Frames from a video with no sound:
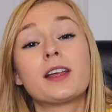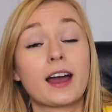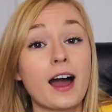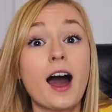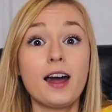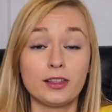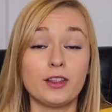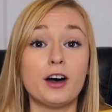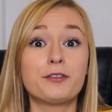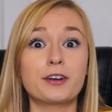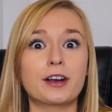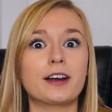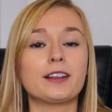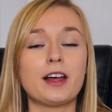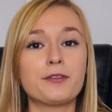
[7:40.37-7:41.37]
Like, I love
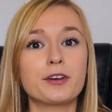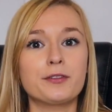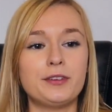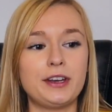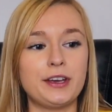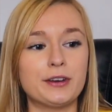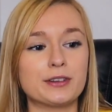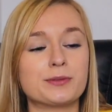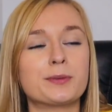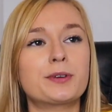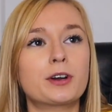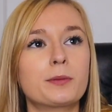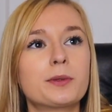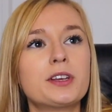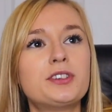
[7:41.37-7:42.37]
her. I love her videos, but
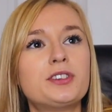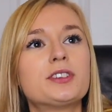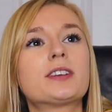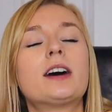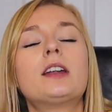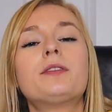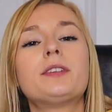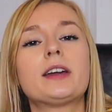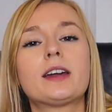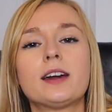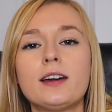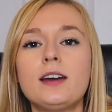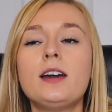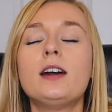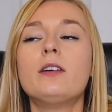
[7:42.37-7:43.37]
normally she's kind of like
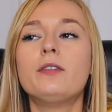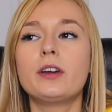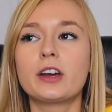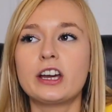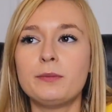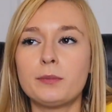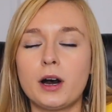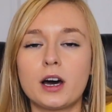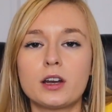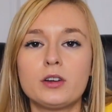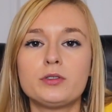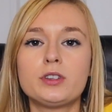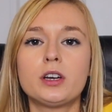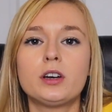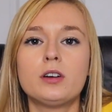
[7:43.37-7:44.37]
very
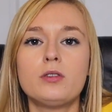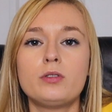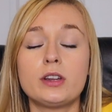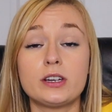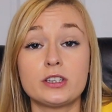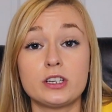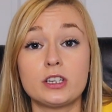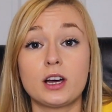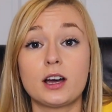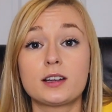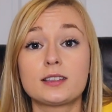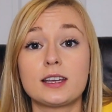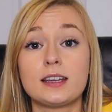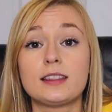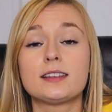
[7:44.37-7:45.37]
monotone and she
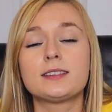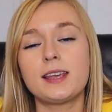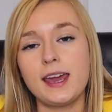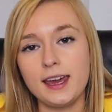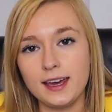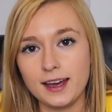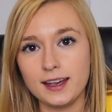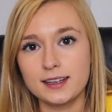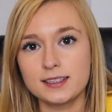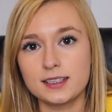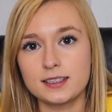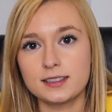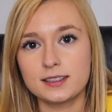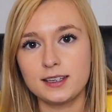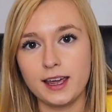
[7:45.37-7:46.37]
talks like this, hey guys,
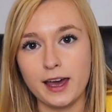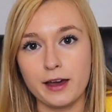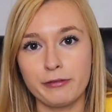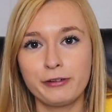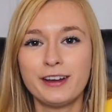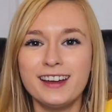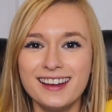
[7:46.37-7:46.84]
it's Steph.